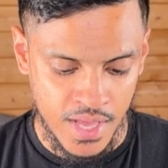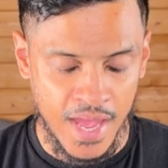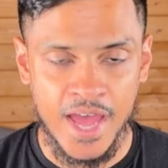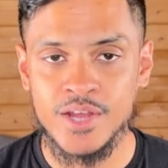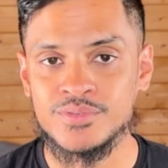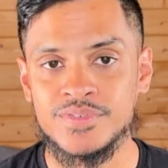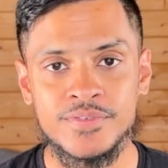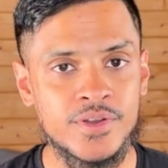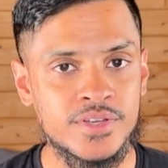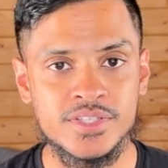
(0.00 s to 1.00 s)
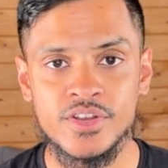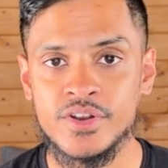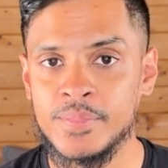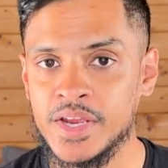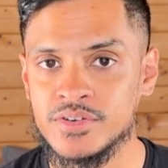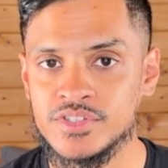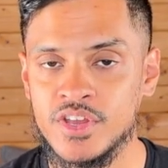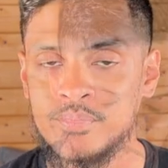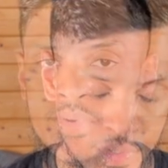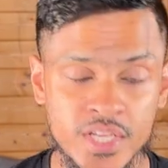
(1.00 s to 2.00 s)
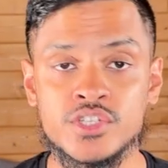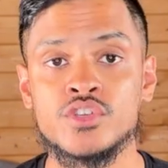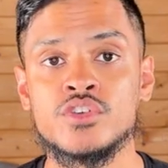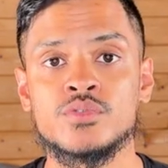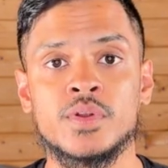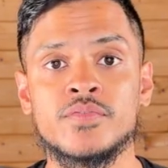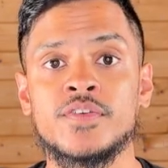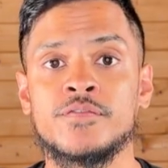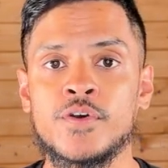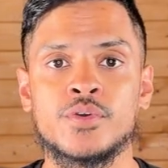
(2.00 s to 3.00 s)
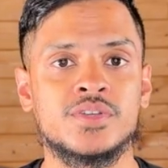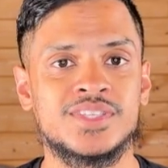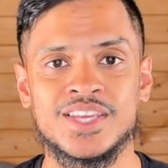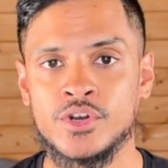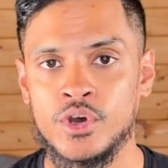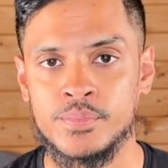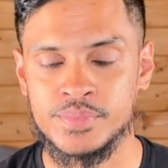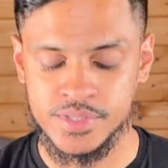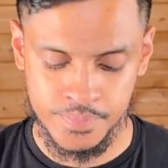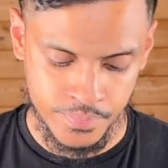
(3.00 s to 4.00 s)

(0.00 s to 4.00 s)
How do we focus it on a microscope? We need to use one of the focusing knobs.